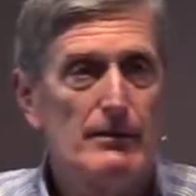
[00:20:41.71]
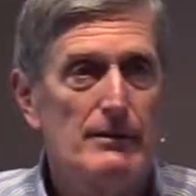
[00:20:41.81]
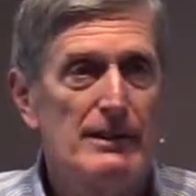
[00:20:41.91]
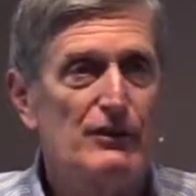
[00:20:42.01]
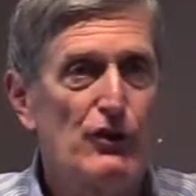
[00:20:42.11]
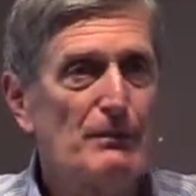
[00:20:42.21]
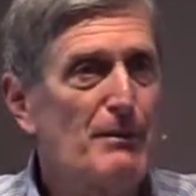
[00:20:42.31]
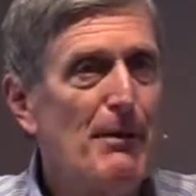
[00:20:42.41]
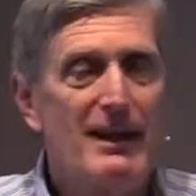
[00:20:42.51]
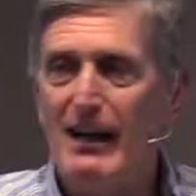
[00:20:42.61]
And it's only been
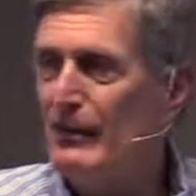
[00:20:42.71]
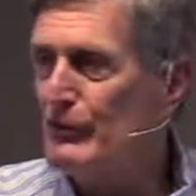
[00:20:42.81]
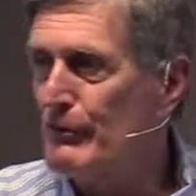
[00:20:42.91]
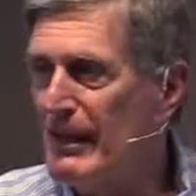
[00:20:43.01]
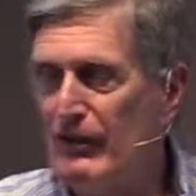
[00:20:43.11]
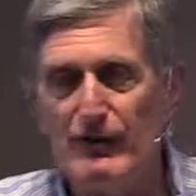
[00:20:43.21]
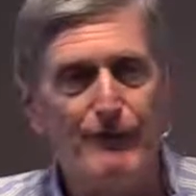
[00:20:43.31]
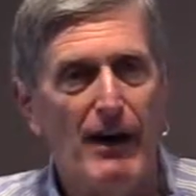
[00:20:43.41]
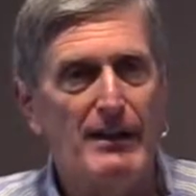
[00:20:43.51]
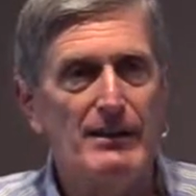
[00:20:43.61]
by God's grace that
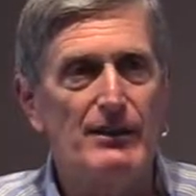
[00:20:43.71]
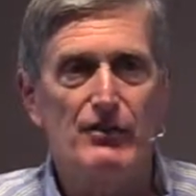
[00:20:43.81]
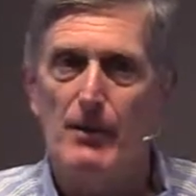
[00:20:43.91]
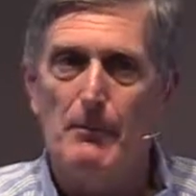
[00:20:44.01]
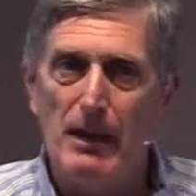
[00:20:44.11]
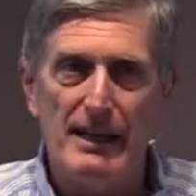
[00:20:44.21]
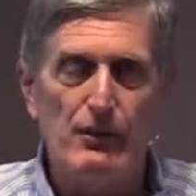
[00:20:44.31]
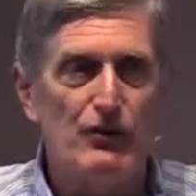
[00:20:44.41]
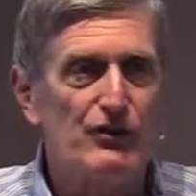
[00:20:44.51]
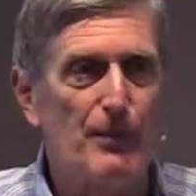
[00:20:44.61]
finally somebody
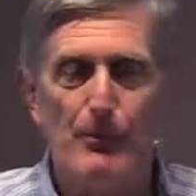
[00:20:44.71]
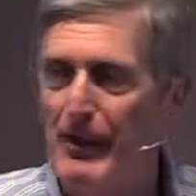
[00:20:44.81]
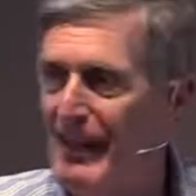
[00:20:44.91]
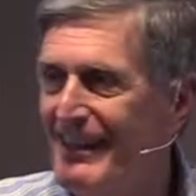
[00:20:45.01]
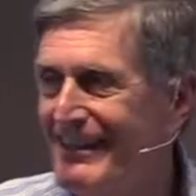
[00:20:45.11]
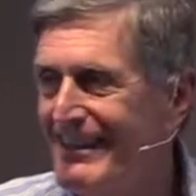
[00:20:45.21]
or something